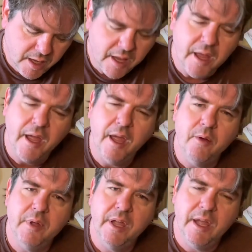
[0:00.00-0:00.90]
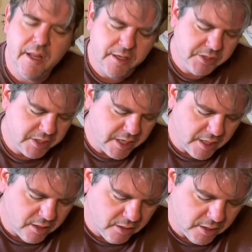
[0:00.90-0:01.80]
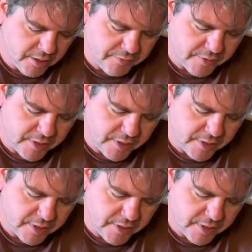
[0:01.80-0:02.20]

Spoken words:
Howie had a channel of